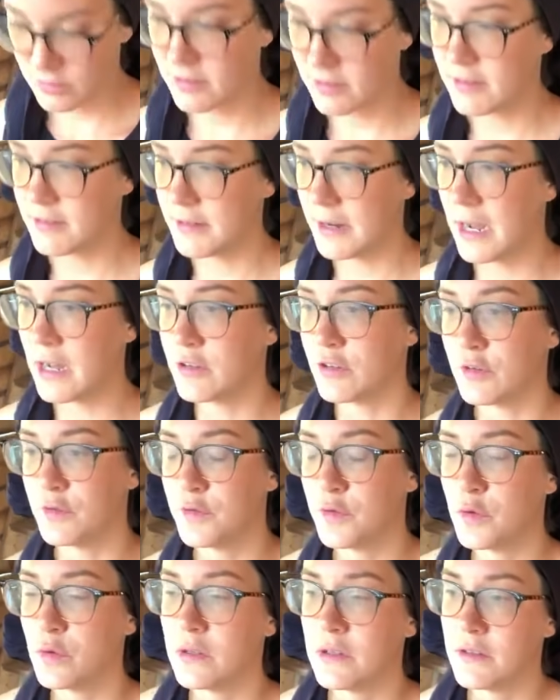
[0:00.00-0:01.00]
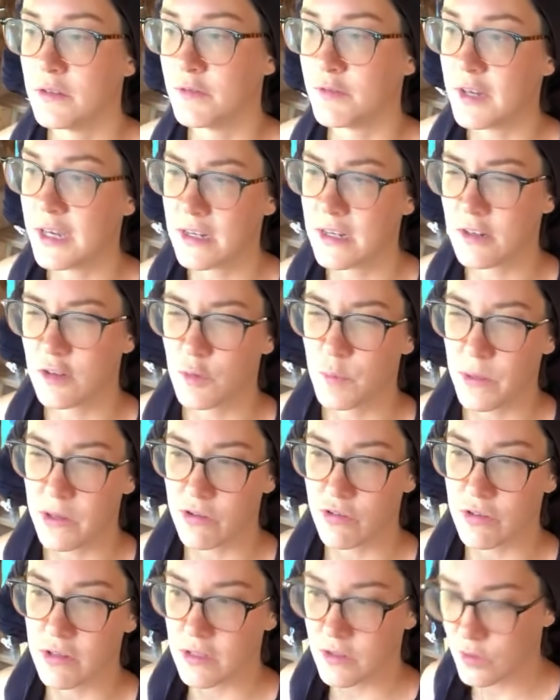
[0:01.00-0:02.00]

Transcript: stash of food in the van, especially in